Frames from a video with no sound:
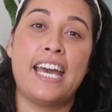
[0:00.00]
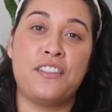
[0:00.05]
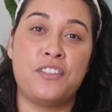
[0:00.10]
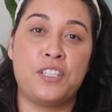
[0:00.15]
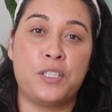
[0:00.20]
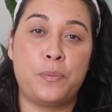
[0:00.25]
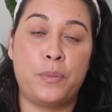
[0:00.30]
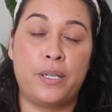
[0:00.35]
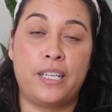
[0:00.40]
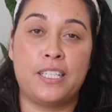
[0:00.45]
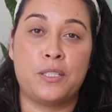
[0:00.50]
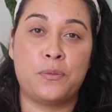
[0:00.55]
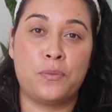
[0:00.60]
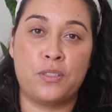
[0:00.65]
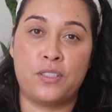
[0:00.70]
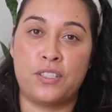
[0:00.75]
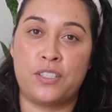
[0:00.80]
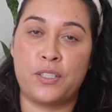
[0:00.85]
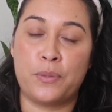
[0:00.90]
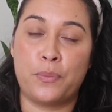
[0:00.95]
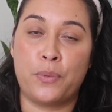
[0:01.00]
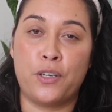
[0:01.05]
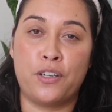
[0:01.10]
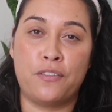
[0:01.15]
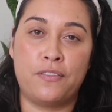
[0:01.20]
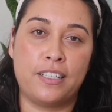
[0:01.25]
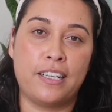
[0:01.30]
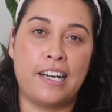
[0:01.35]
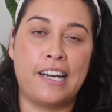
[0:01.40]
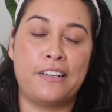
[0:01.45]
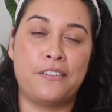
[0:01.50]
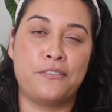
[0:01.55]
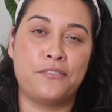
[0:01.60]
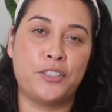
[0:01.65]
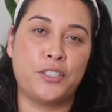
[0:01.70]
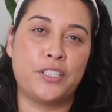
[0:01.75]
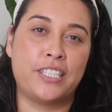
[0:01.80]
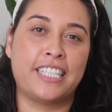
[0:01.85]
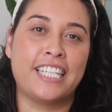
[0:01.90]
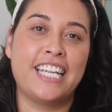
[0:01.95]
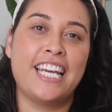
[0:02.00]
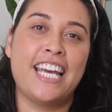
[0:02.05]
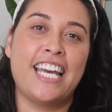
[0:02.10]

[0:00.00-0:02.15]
and this piece was just the perfect item for it.